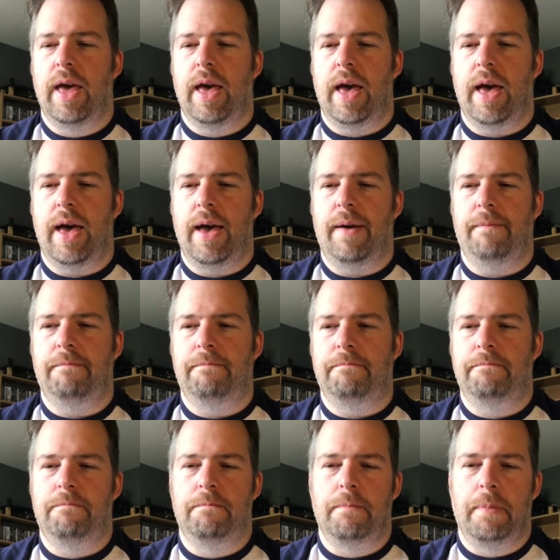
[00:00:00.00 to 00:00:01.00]

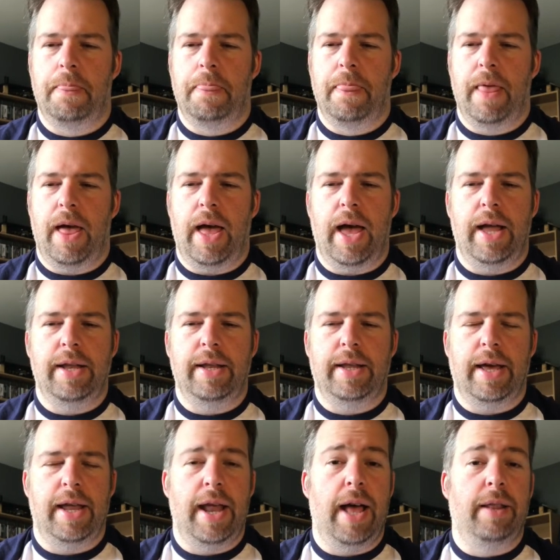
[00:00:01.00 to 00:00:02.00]
and
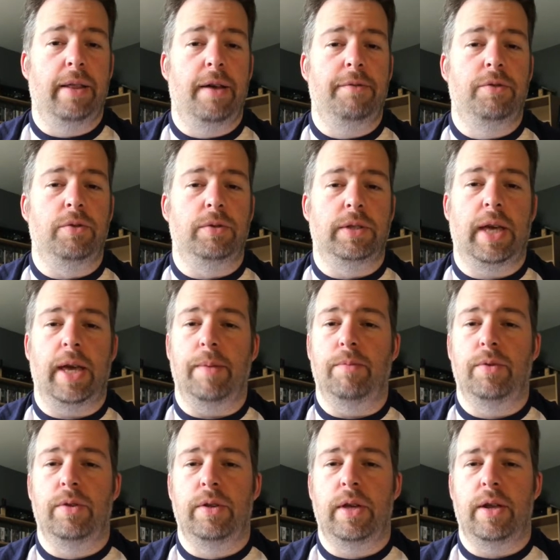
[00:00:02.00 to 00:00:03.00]
I loved those
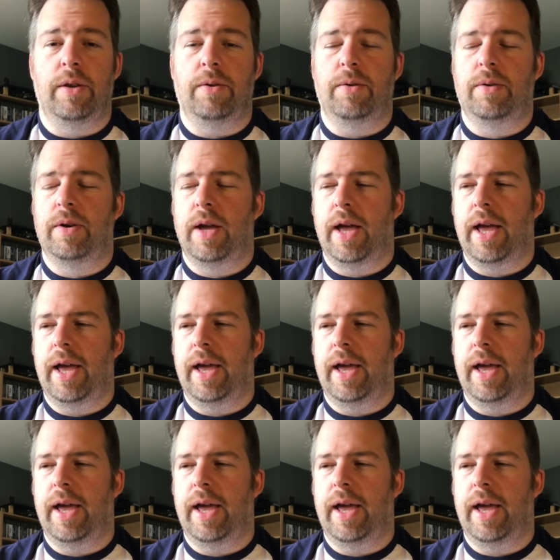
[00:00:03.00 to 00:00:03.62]
games. You know,